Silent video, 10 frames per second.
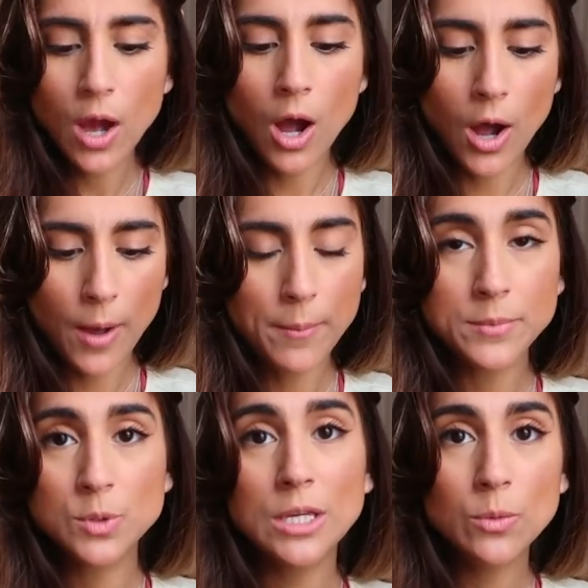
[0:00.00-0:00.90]

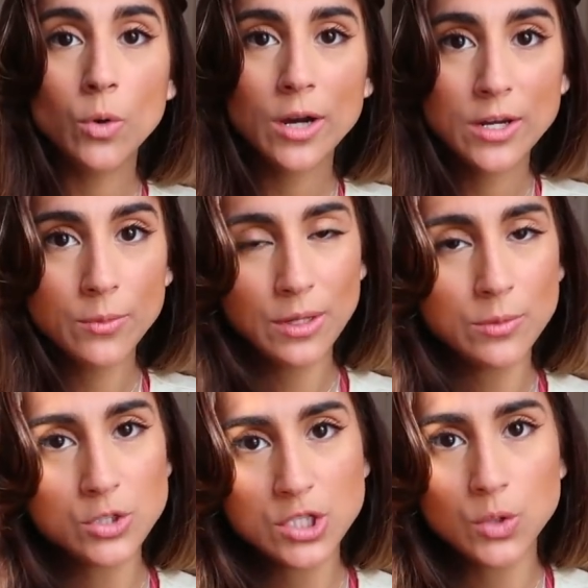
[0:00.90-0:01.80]
um, so he wore it and it,
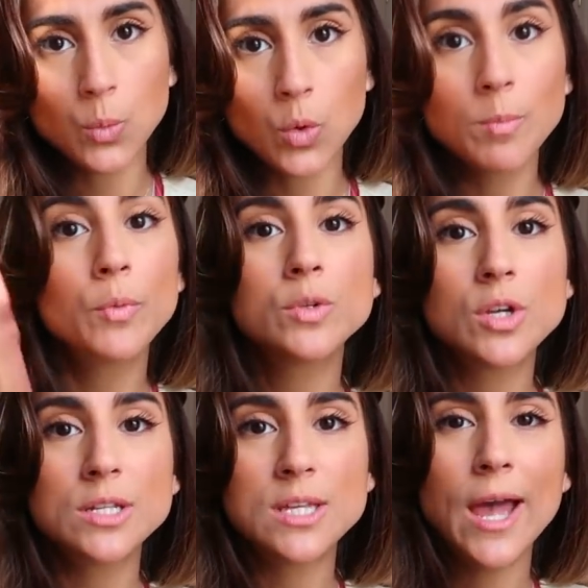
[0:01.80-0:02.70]
like just the warmth was
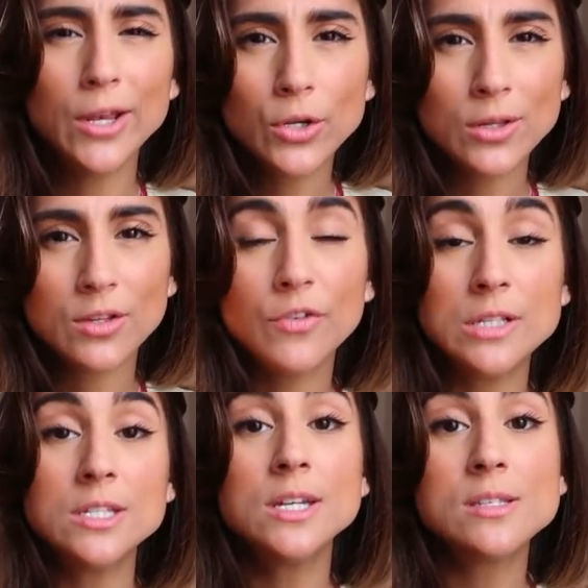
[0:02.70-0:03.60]
on his head you know, like the
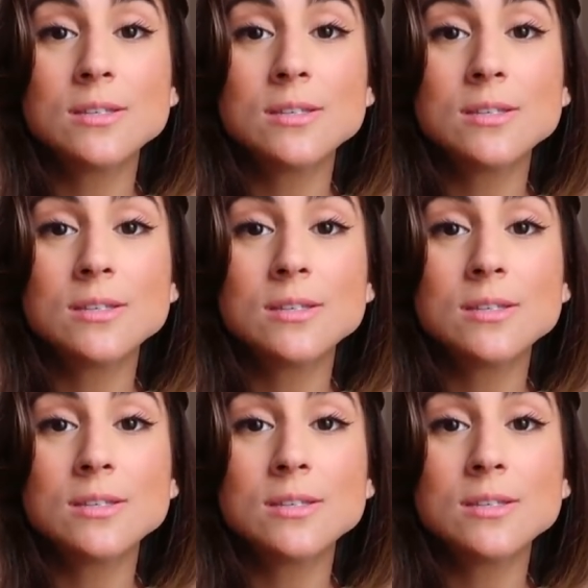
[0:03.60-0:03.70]
fuzziness.